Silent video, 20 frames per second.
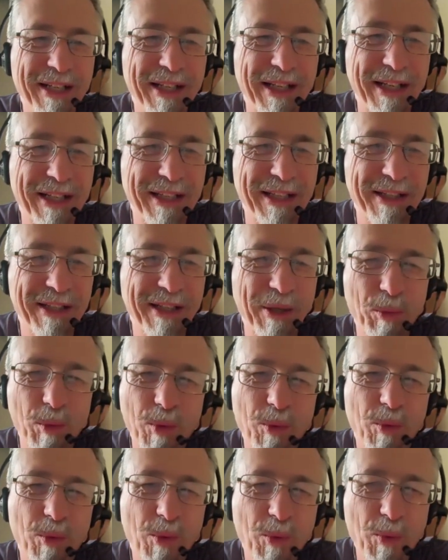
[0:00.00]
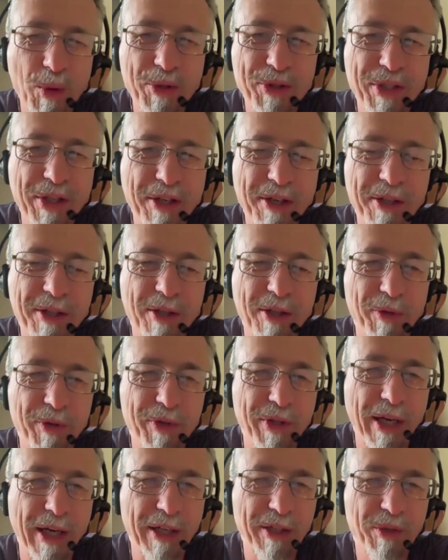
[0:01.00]
and like, what's our
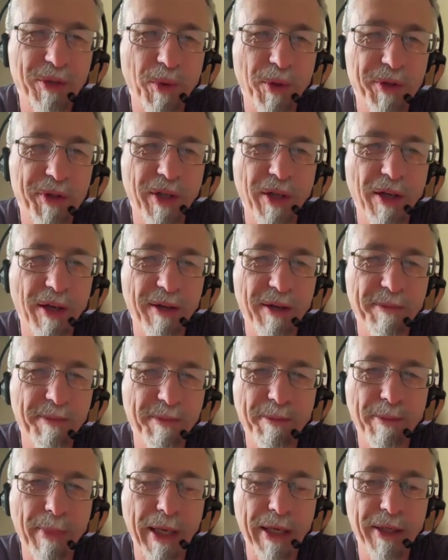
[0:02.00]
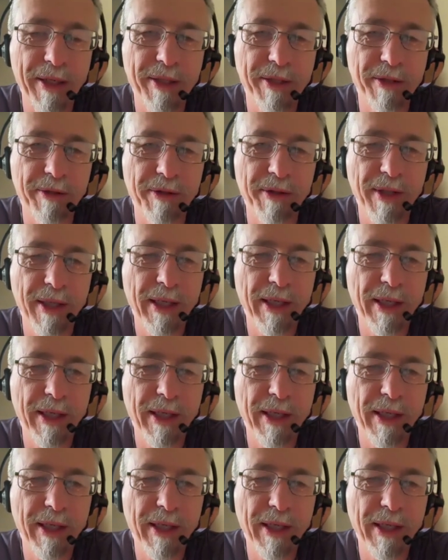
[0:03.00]
context? What's our medicine?